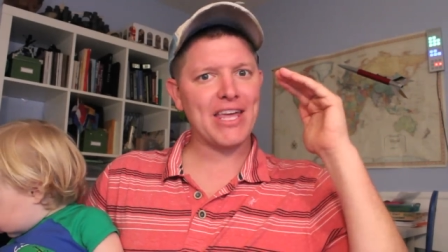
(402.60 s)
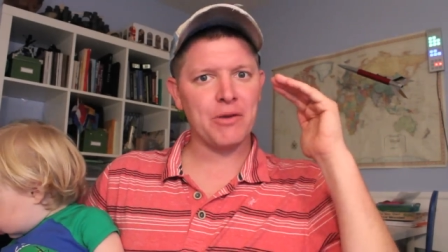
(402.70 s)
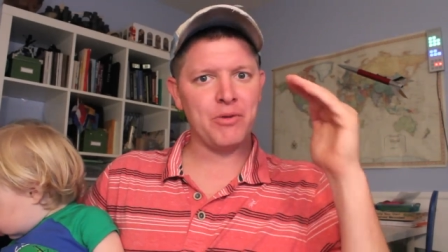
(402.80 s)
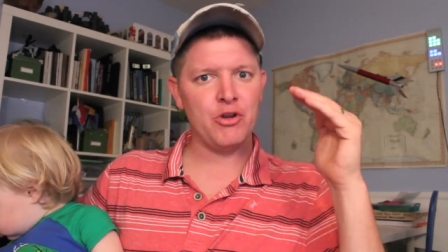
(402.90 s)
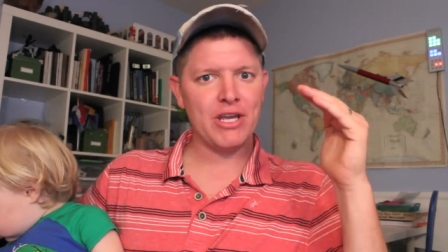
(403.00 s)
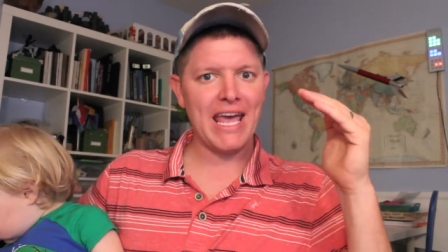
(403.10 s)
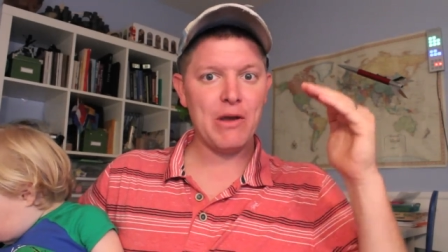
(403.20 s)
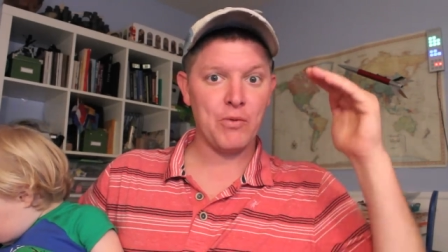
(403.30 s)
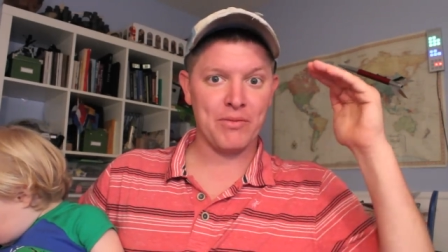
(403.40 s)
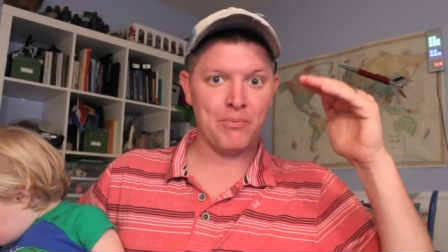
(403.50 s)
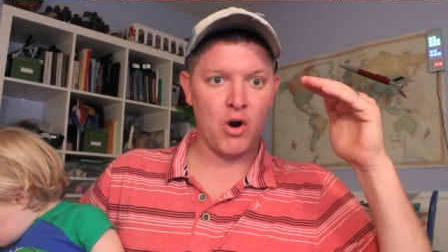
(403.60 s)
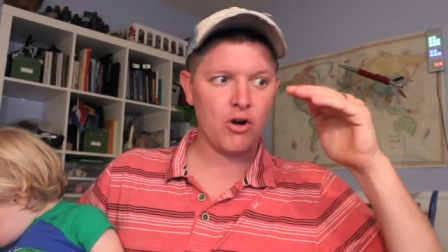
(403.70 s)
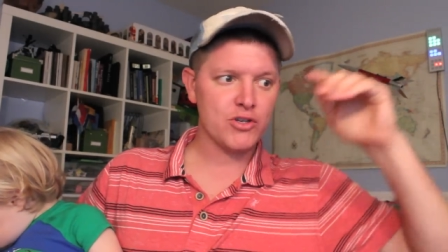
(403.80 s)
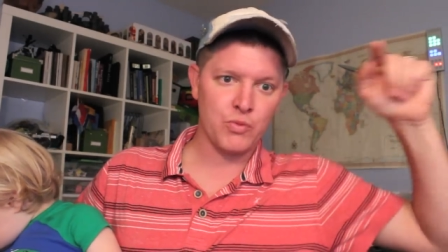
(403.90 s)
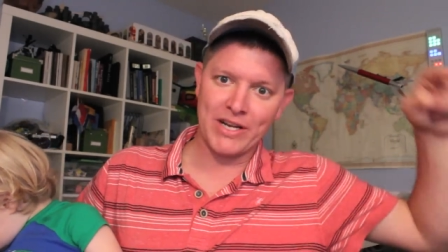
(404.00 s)
they communicate with
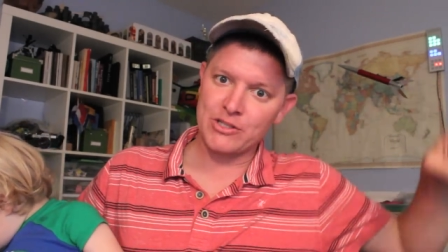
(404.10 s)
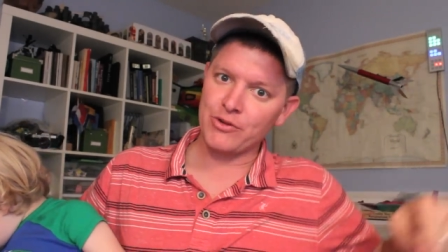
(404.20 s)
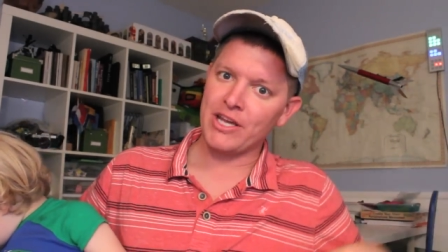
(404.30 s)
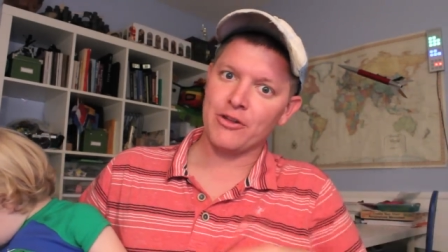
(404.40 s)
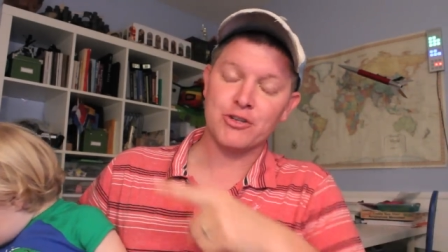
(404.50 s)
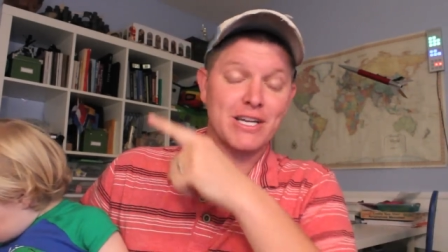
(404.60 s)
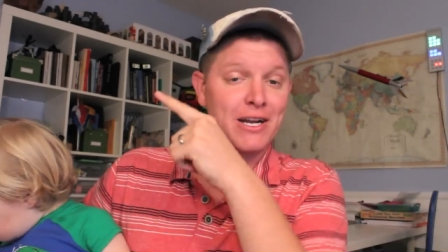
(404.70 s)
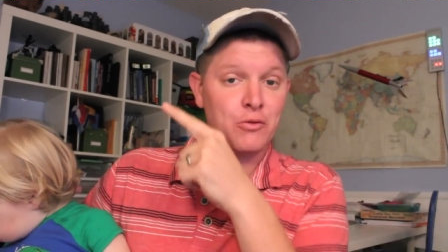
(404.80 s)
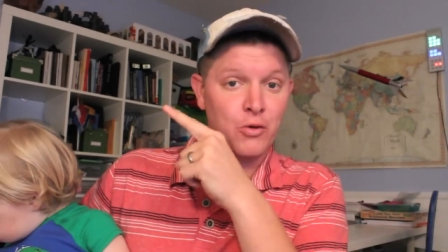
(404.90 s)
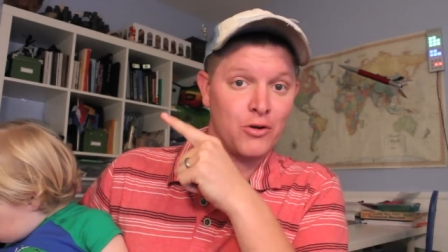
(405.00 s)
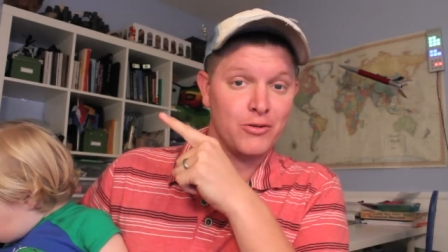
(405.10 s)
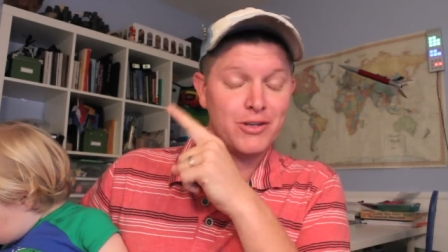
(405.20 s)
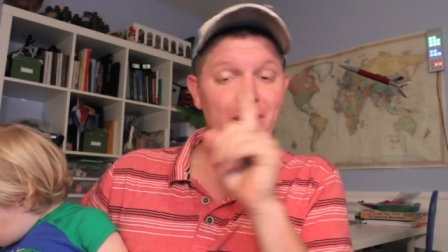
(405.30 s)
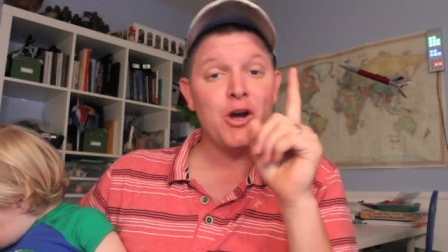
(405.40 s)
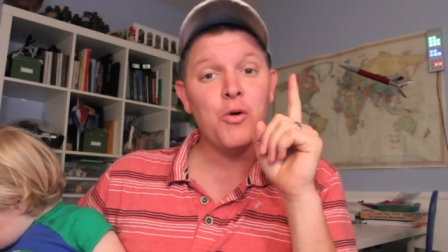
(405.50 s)
Mars when it's on the other side of the
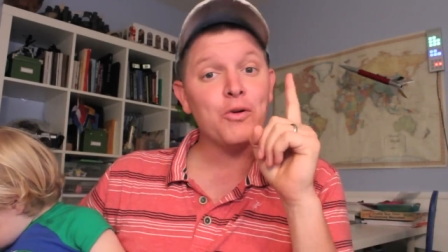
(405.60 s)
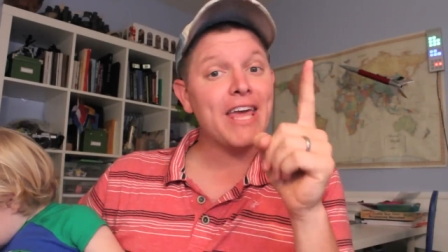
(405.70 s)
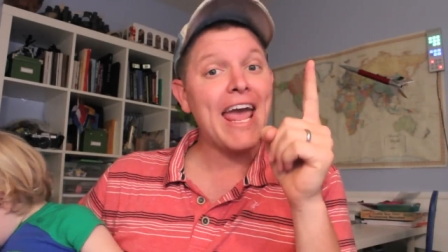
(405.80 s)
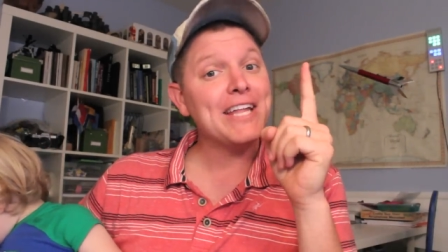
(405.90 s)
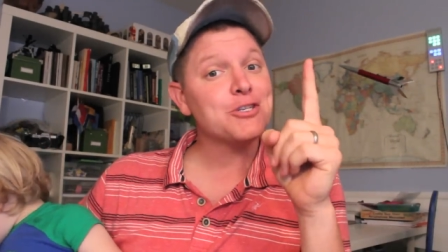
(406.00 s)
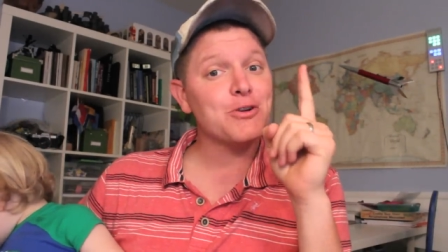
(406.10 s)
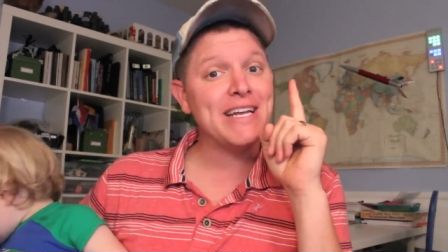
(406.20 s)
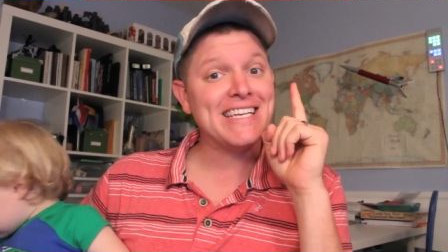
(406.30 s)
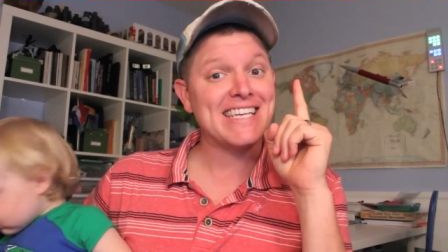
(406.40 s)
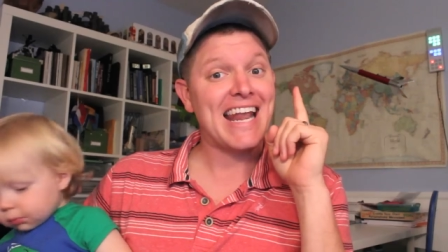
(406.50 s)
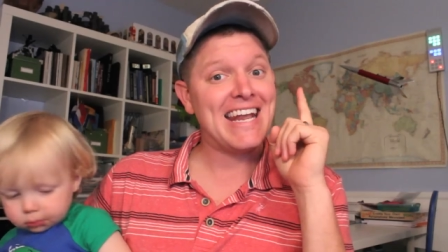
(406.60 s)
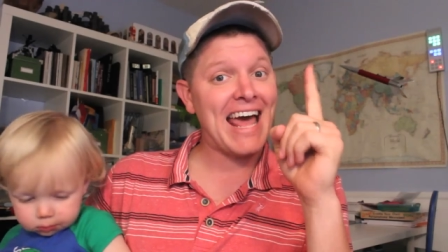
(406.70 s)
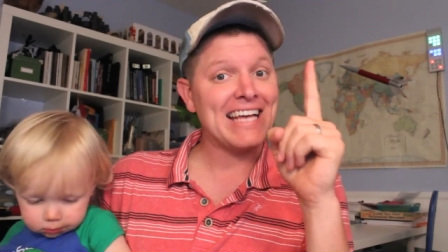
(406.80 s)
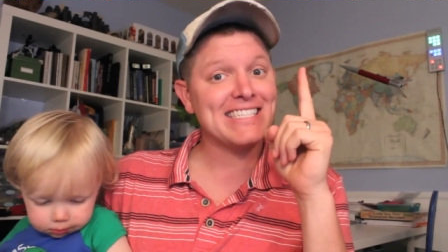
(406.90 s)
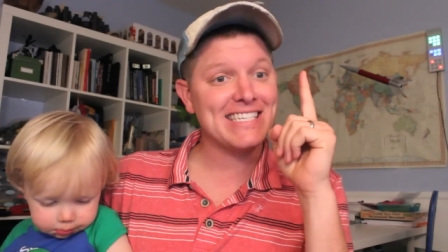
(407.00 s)
world? Well, the answer is
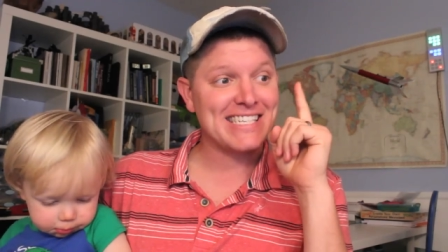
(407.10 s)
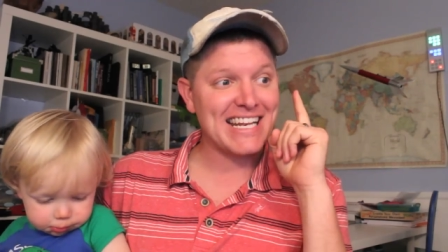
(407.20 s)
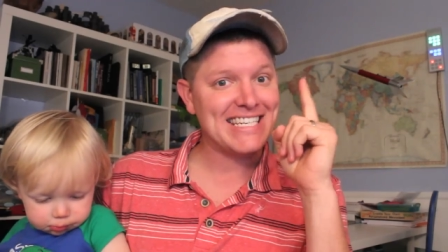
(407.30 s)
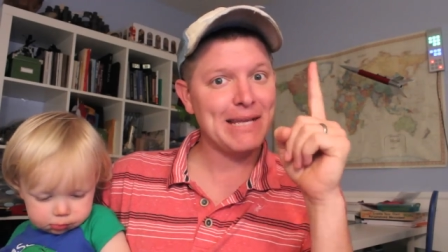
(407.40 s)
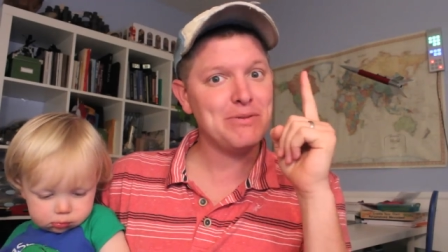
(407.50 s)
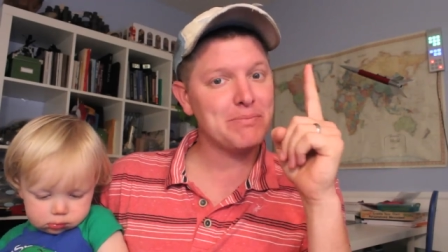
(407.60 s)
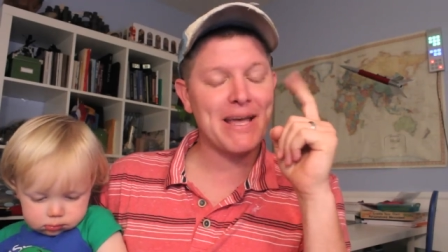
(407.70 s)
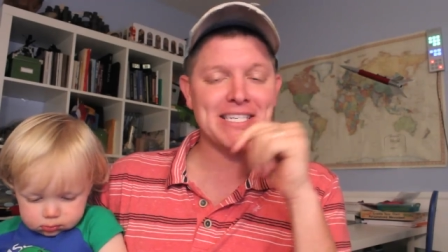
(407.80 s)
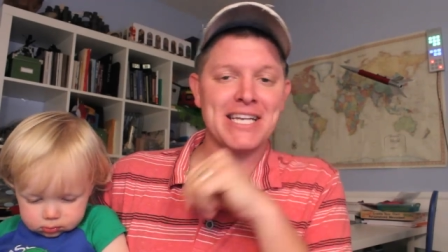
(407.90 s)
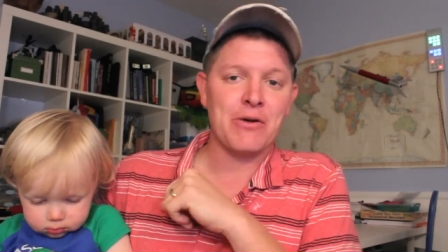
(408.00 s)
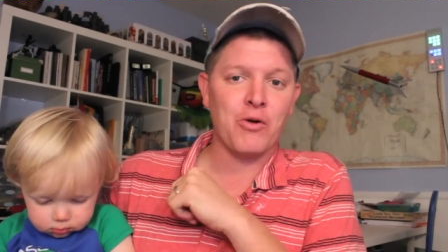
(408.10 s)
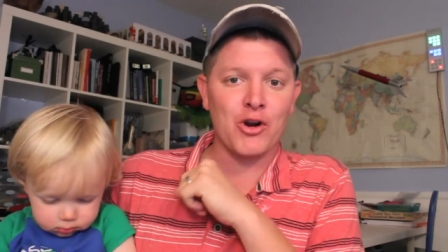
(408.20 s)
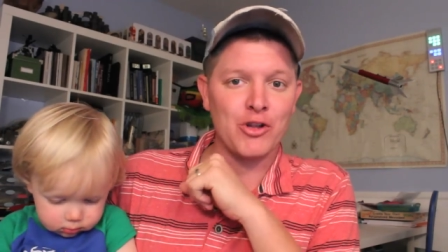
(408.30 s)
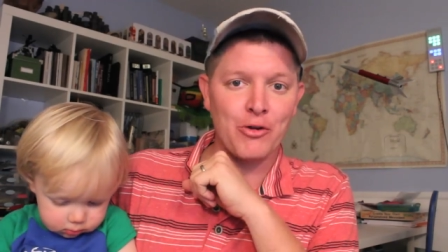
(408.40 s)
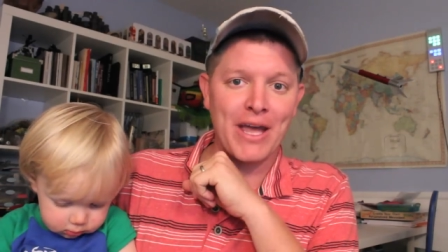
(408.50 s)
NASA's Deep Space
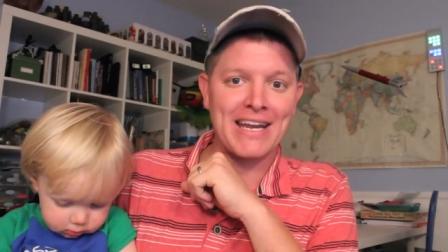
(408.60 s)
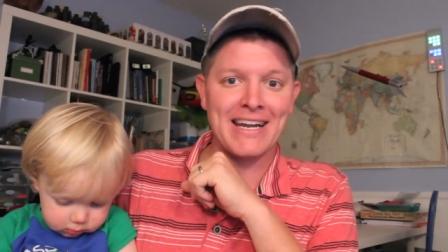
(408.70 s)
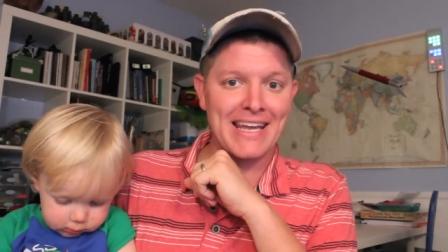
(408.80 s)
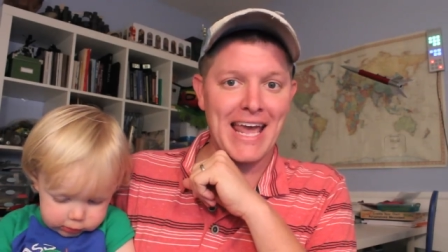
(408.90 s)
Network, located in